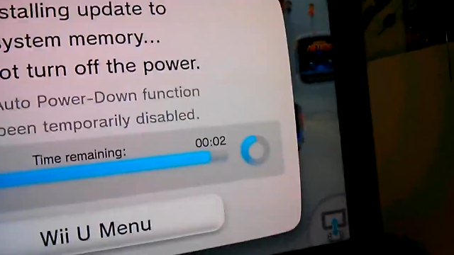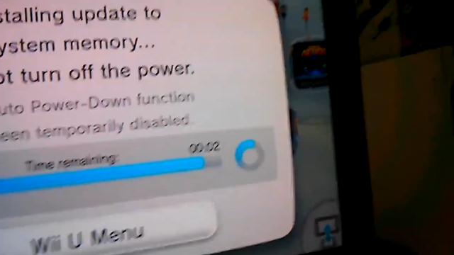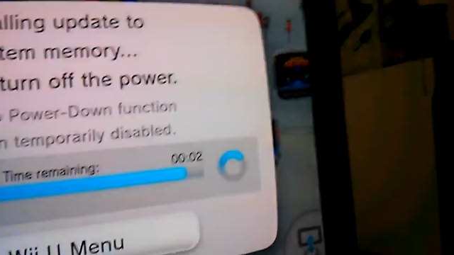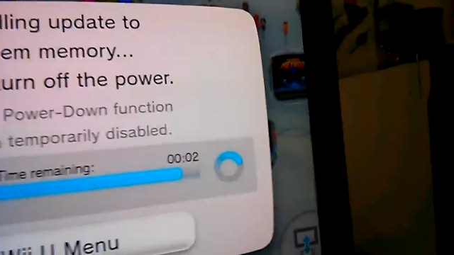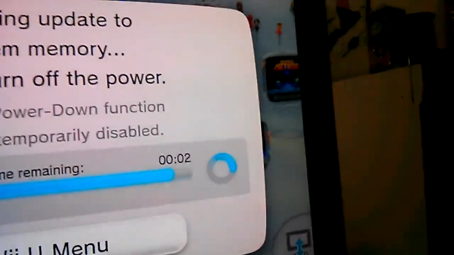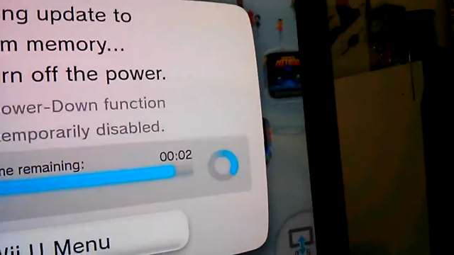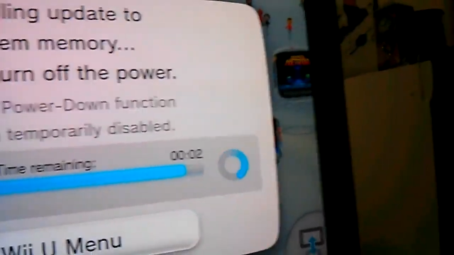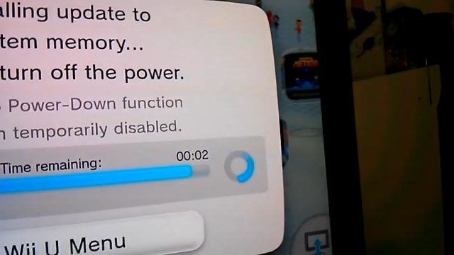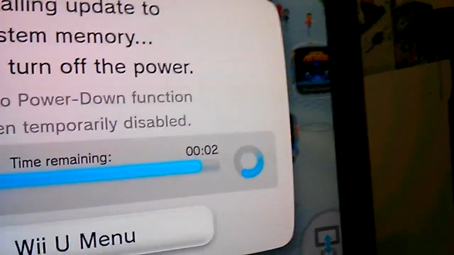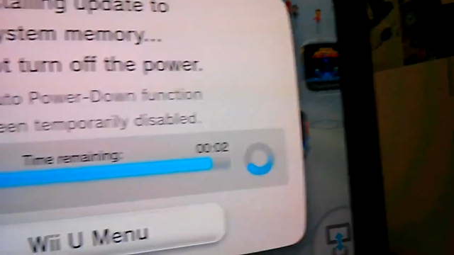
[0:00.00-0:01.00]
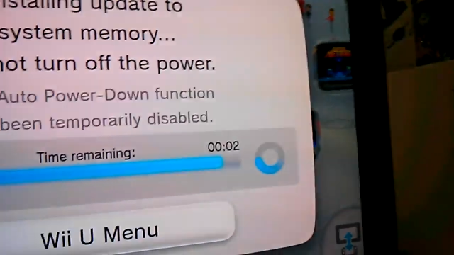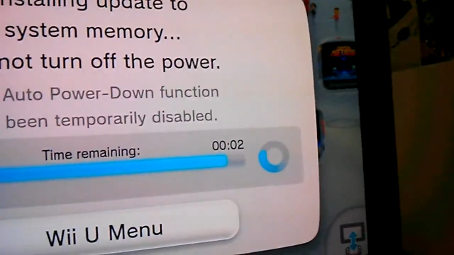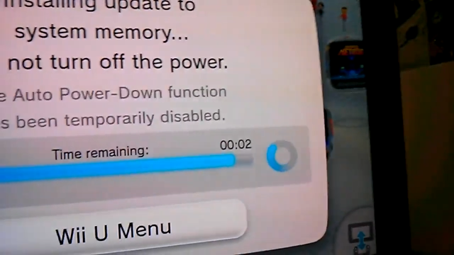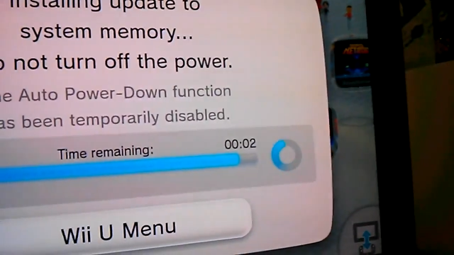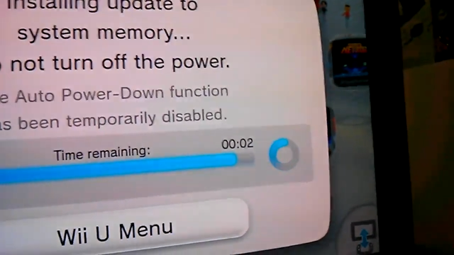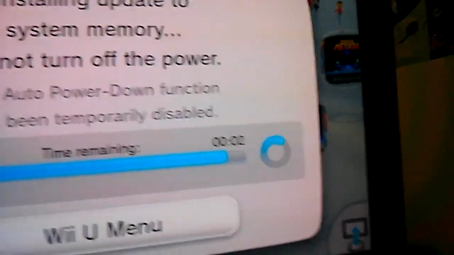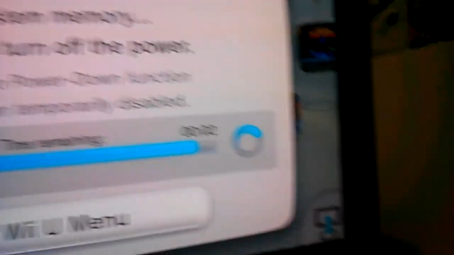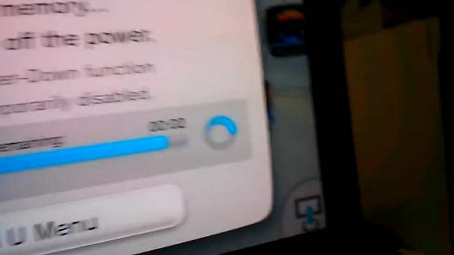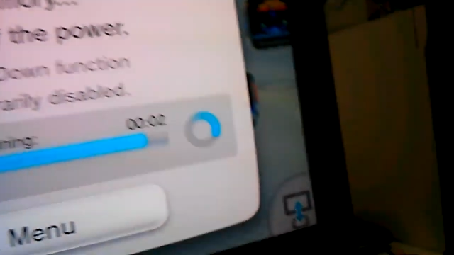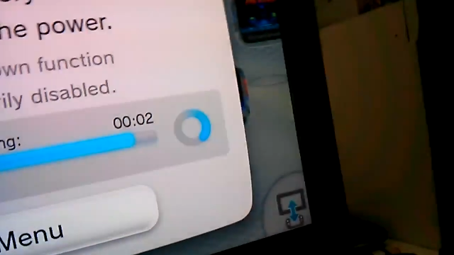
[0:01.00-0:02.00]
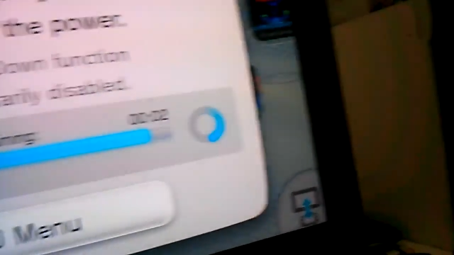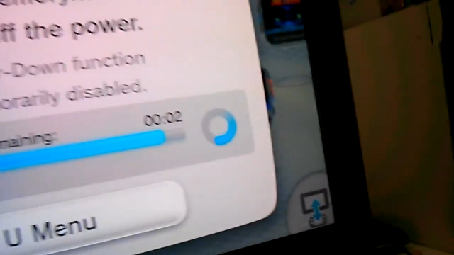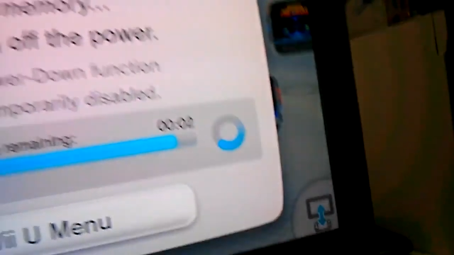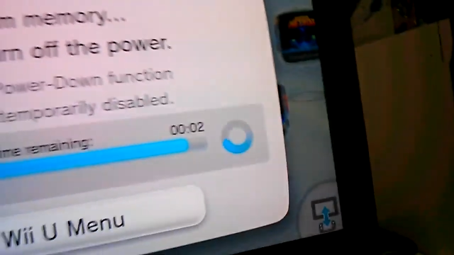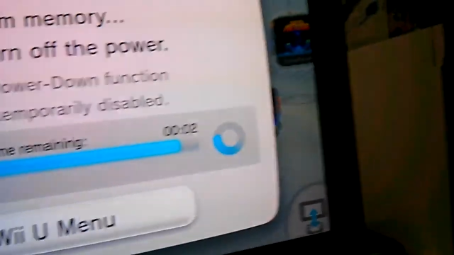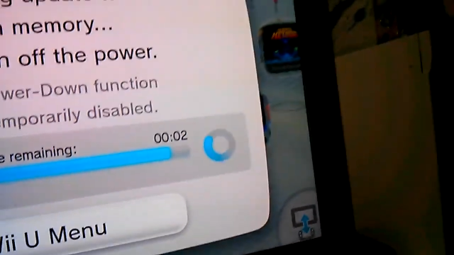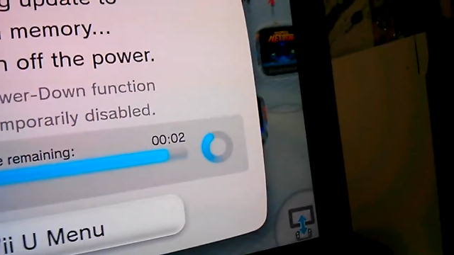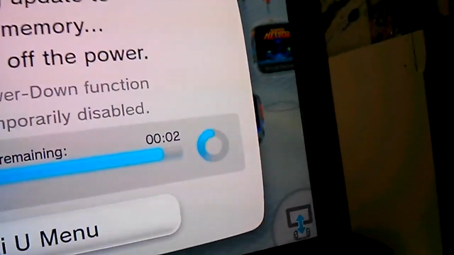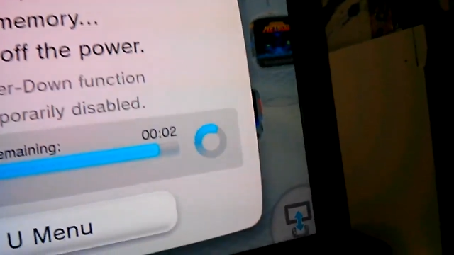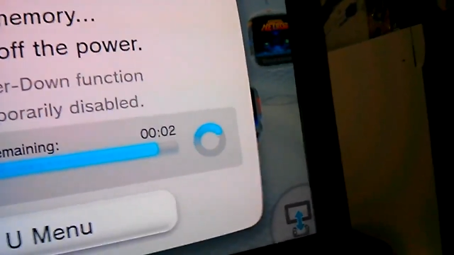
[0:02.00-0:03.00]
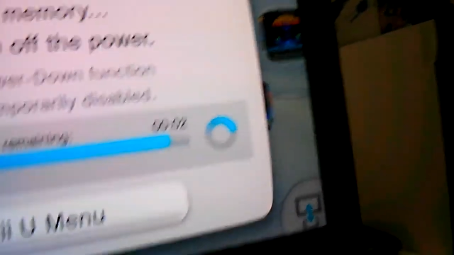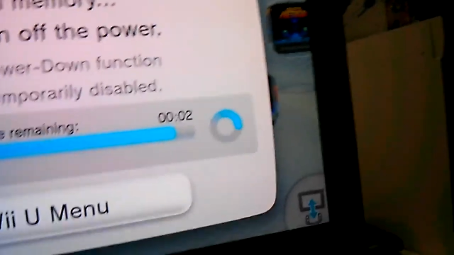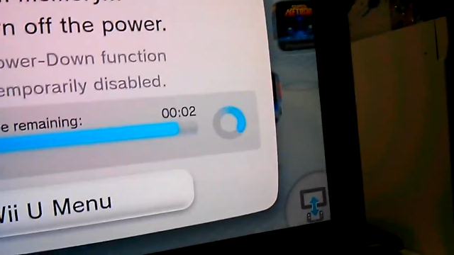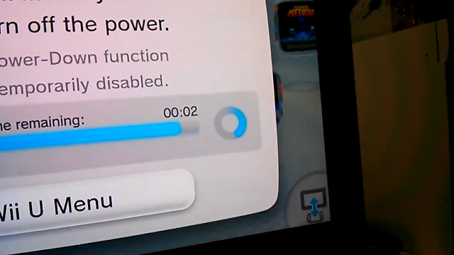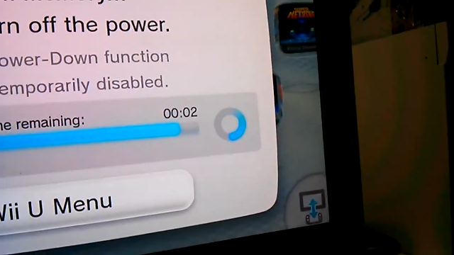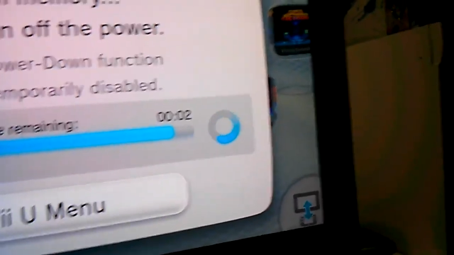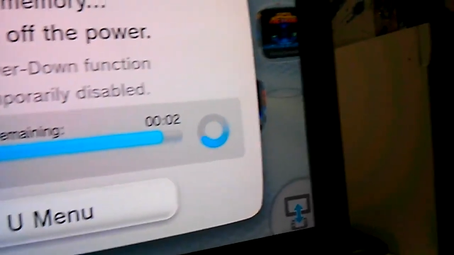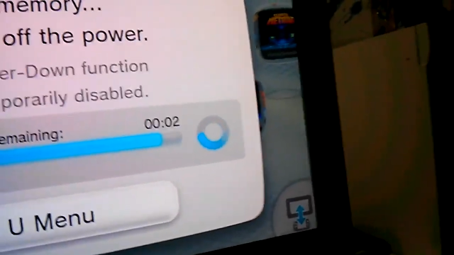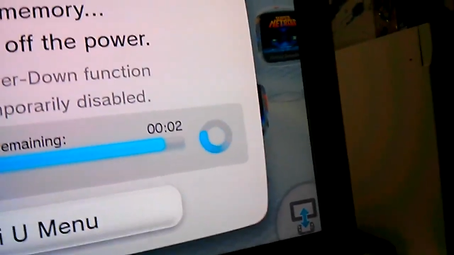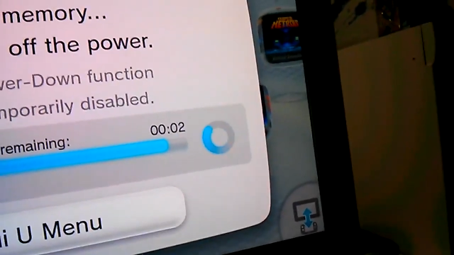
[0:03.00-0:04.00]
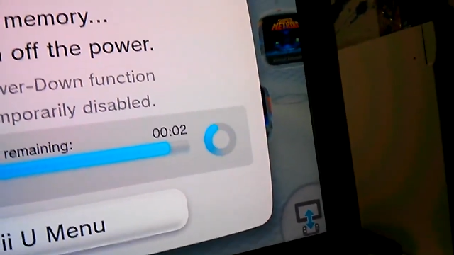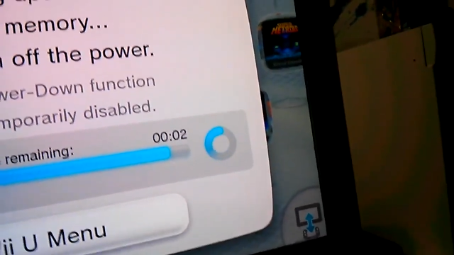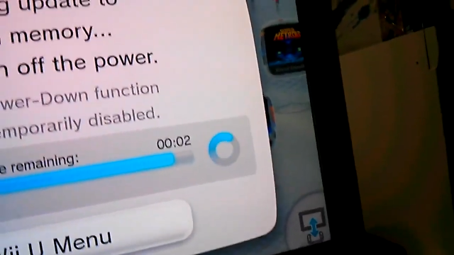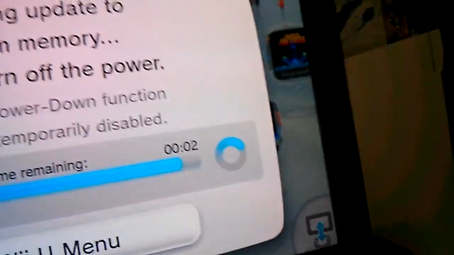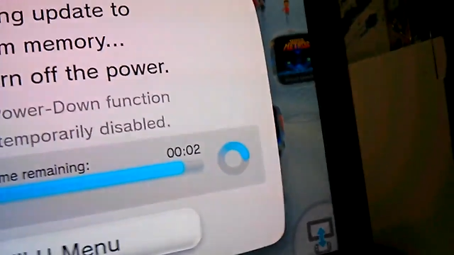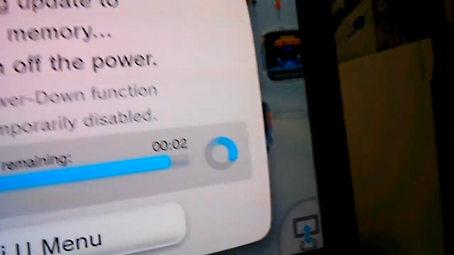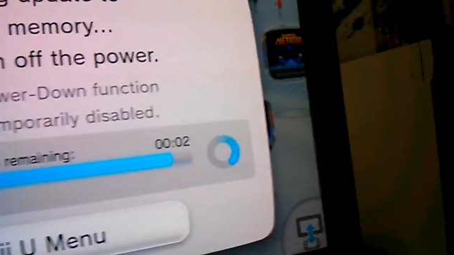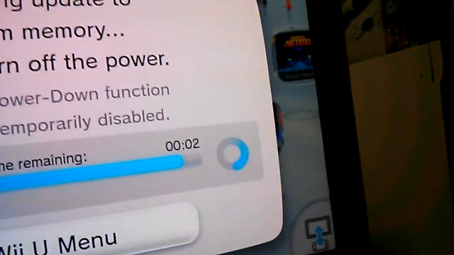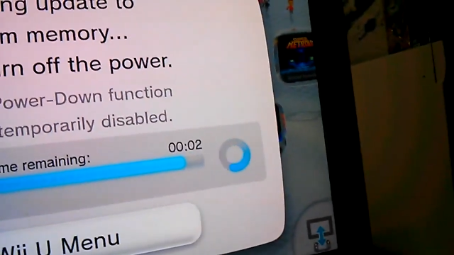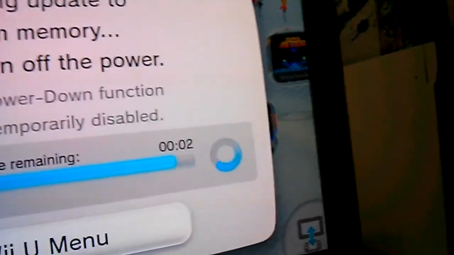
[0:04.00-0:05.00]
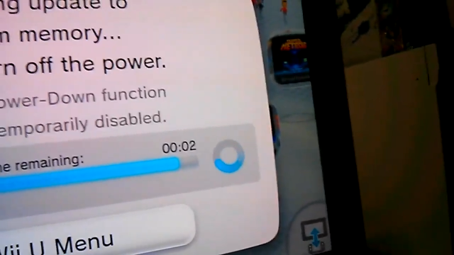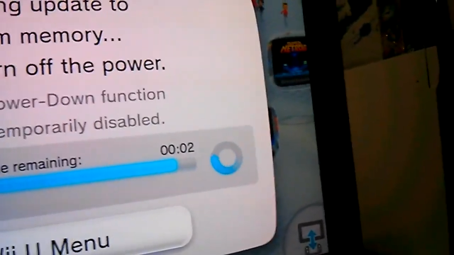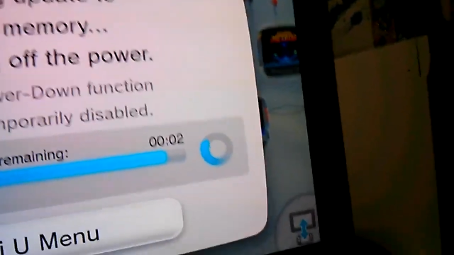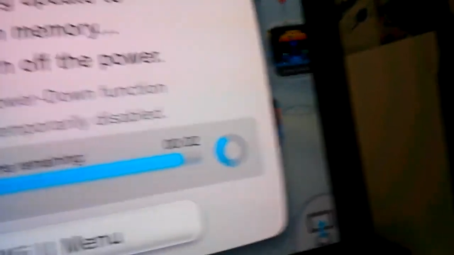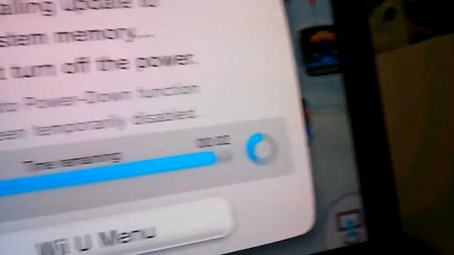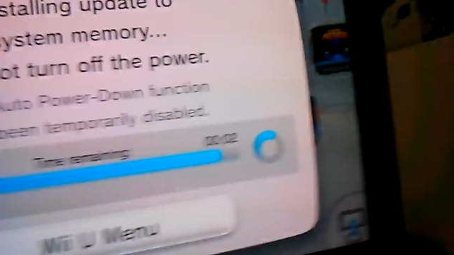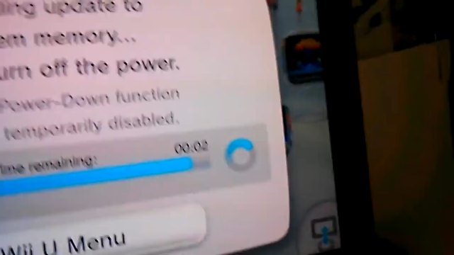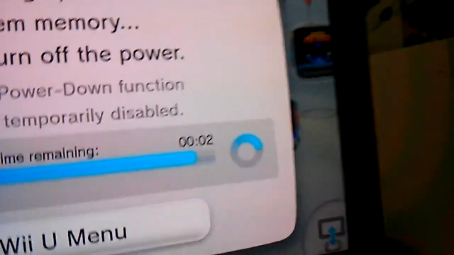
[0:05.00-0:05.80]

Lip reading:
Nobody's mouth can be seen.